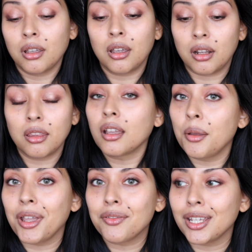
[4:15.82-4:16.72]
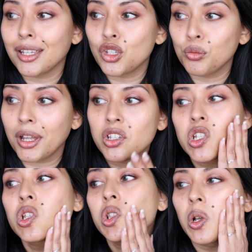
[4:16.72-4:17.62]
And I think I may have taken too
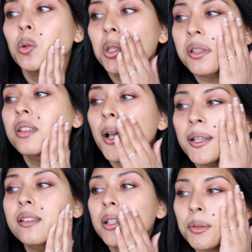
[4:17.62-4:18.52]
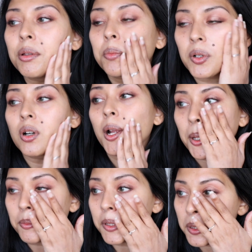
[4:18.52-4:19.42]
much. So this side is going to be
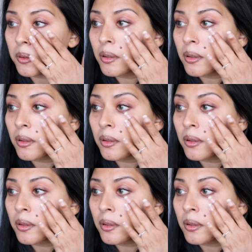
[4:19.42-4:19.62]
primed.